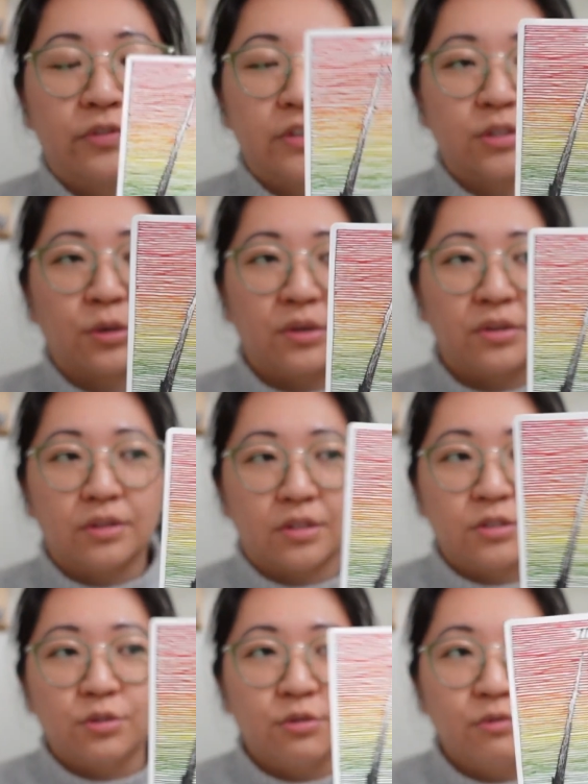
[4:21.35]
And so
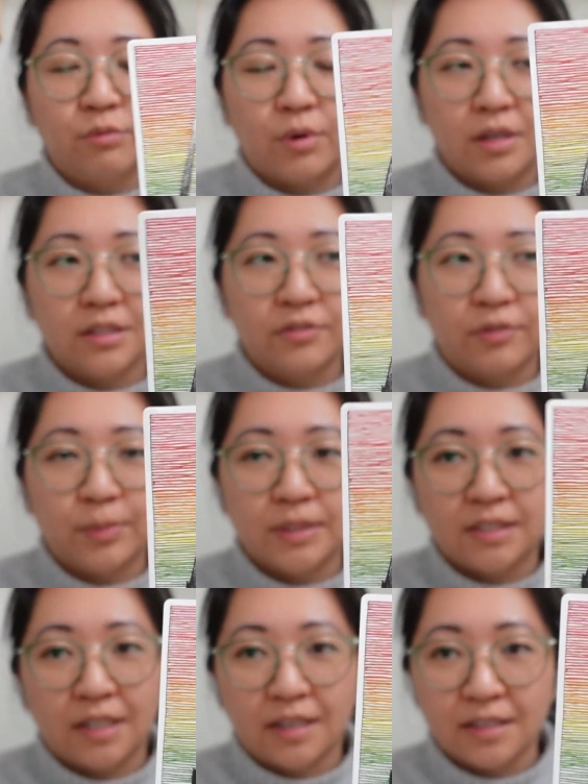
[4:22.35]
the Two of Wands from
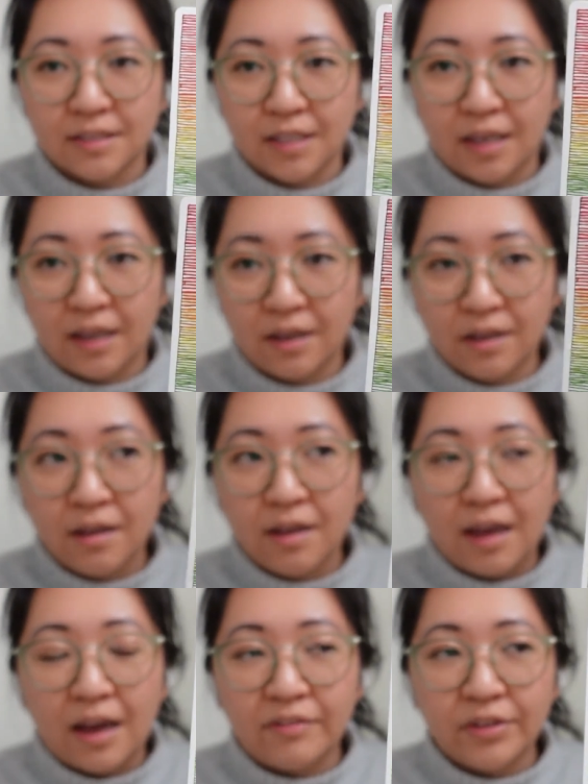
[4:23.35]
this deck is like
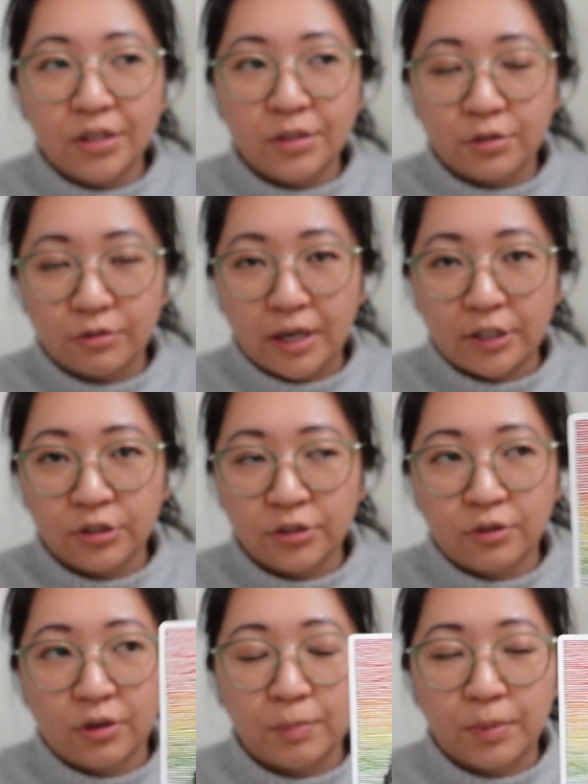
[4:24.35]
having a
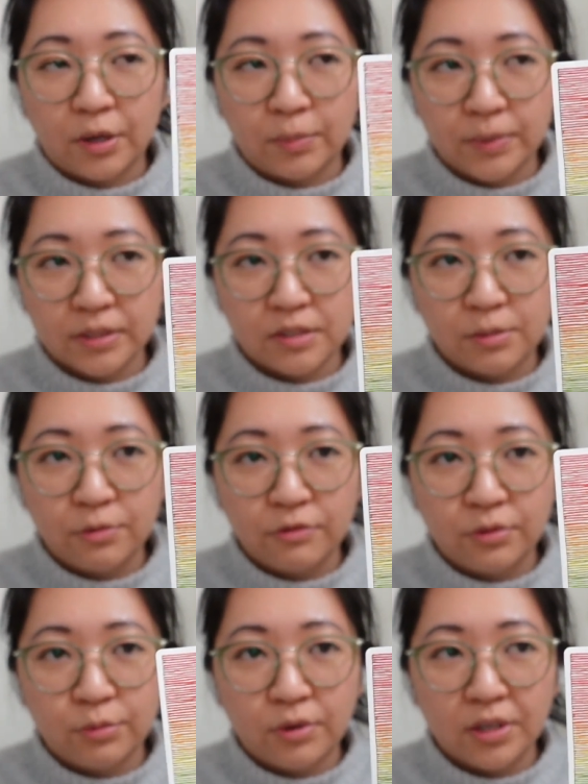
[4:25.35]
direction or a purpose to
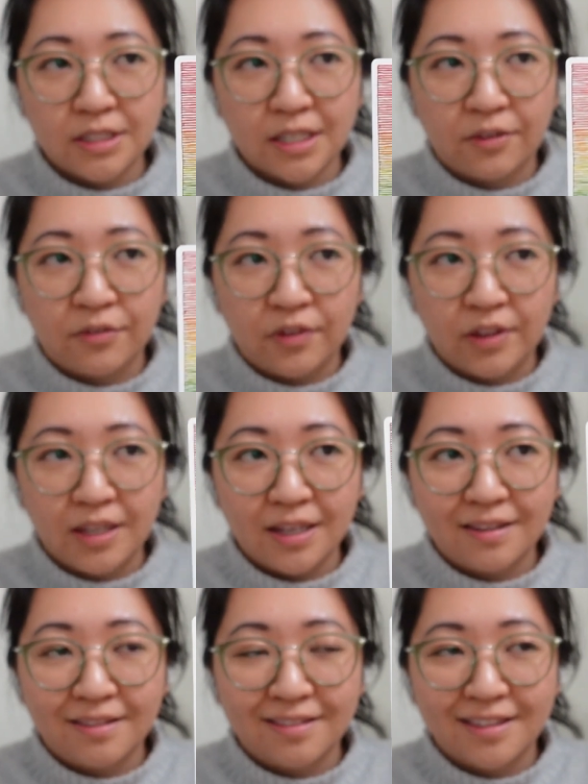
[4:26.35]
move towards, I feel
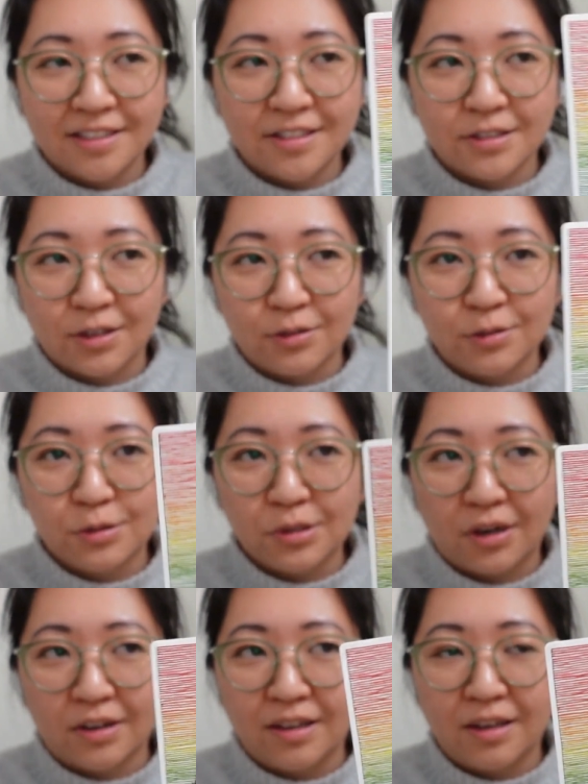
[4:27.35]
like this is also
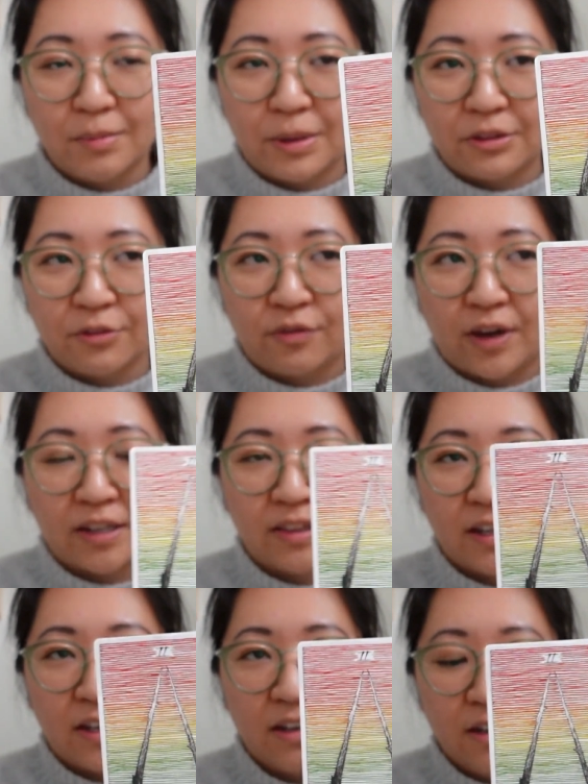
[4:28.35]
talking about the fact
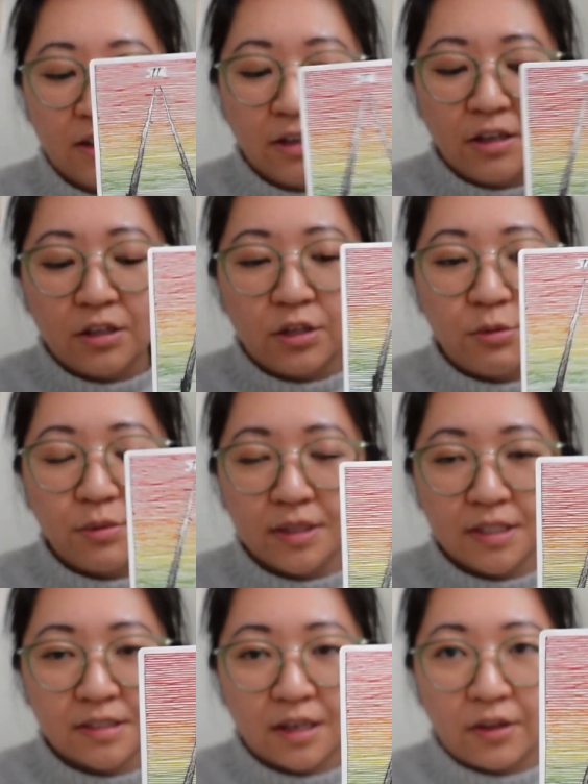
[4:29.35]
that you
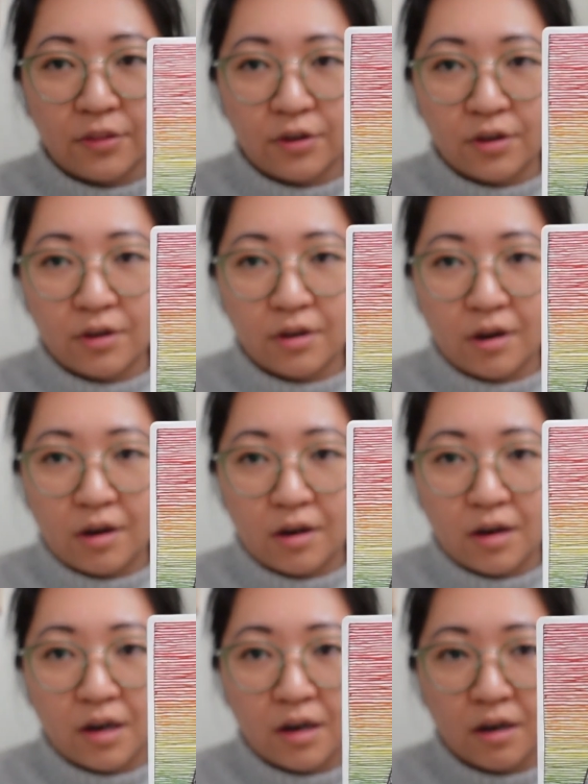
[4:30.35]
and this other
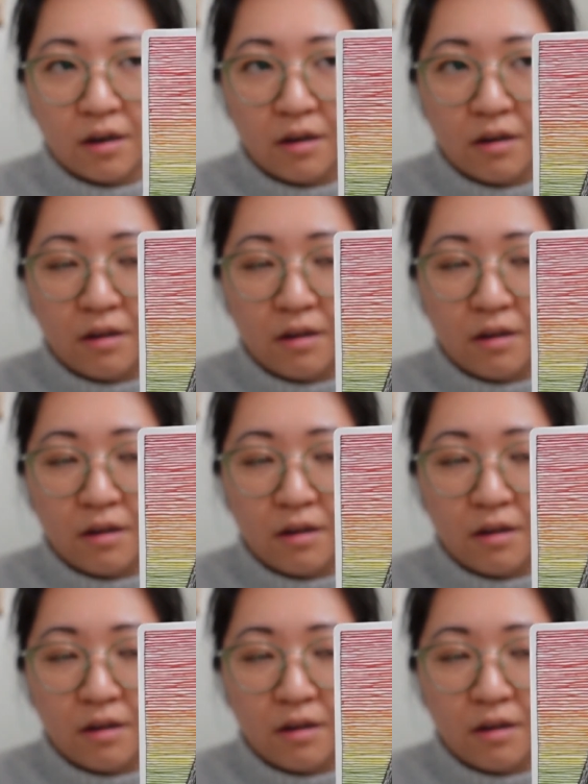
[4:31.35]
are